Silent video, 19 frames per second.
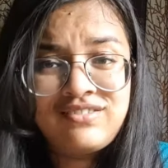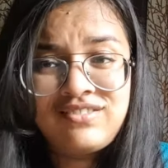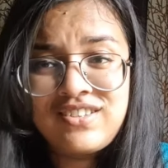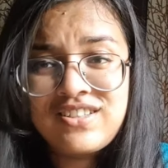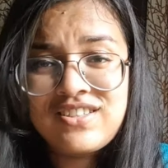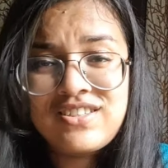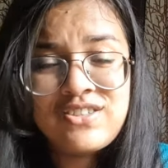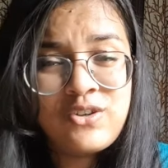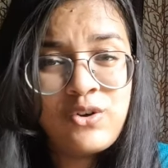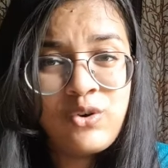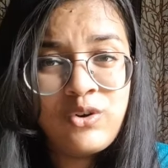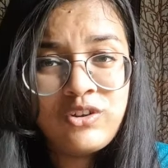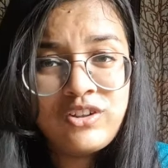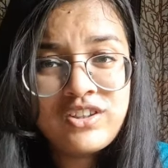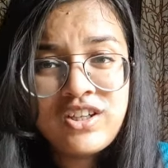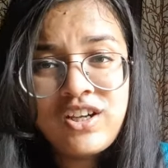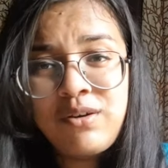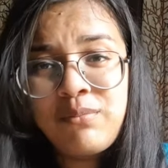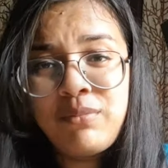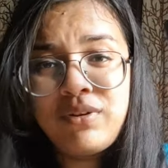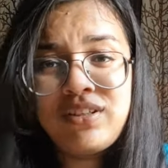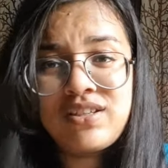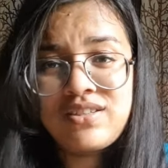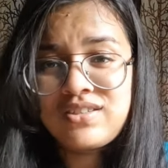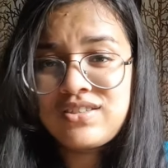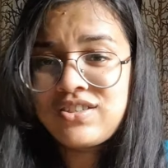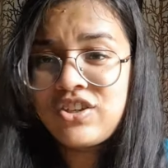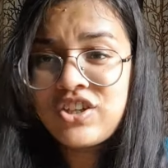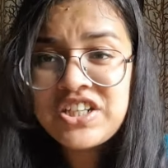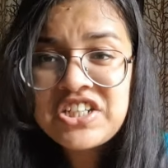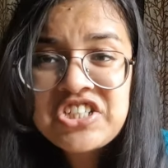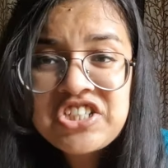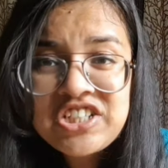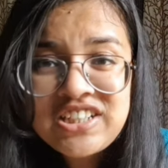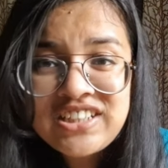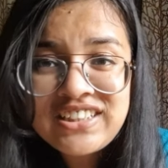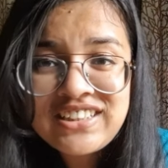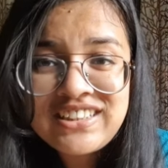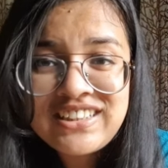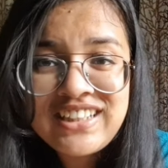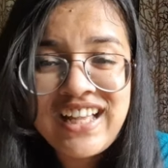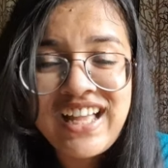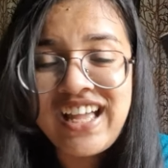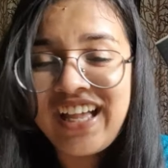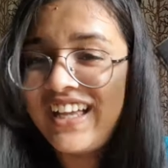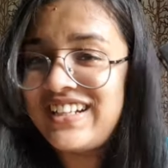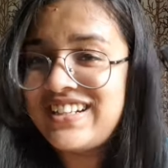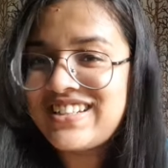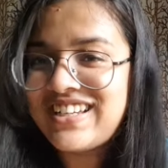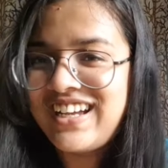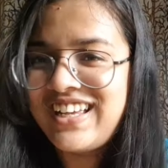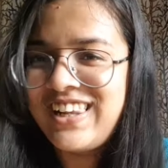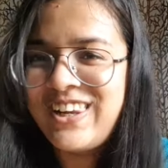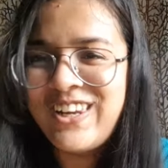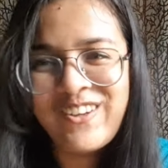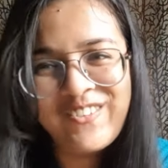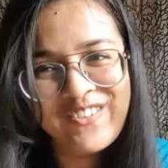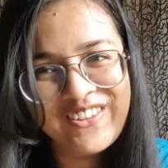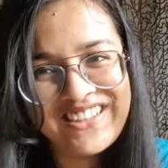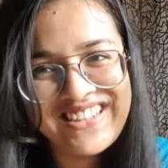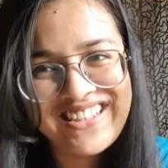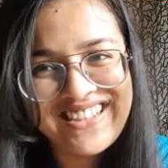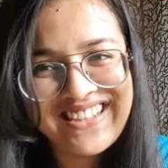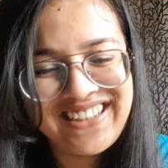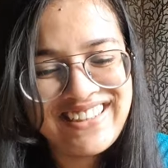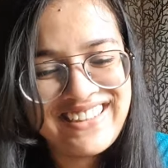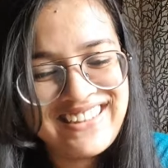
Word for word: this is old but this is original and i love it